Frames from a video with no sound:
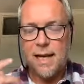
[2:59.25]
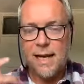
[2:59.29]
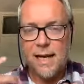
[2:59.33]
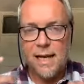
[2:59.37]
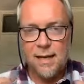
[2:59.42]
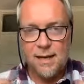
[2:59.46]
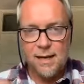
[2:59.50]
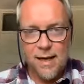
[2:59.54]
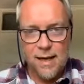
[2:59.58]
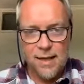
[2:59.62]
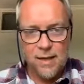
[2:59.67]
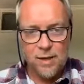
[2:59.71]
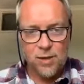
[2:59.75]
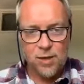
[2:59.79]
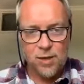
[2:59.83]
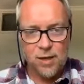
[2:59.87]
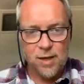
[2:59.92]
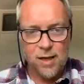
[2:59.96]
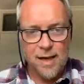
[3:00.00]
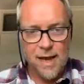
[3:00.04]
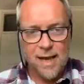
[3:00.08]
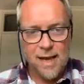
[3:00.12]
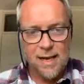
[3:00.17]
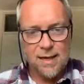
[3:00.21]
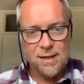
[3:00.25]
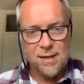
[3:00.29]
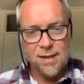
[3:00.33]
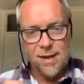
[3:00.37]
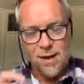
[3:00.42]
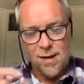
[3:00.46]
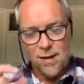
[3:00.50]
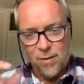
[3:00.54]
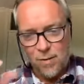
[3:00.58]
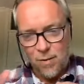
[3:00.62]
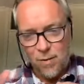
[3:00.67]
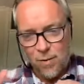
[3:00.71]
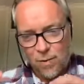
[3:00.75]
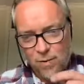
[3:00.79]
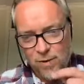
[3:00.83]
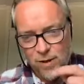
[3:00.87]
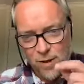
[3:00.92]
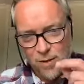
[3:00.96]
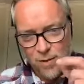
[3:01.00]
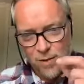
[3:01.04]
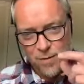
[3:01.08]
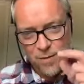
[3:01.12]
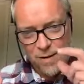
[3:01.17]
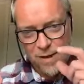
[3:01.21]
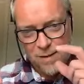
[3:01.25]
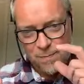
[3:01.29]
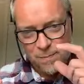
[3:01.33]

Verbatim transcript: in nature and also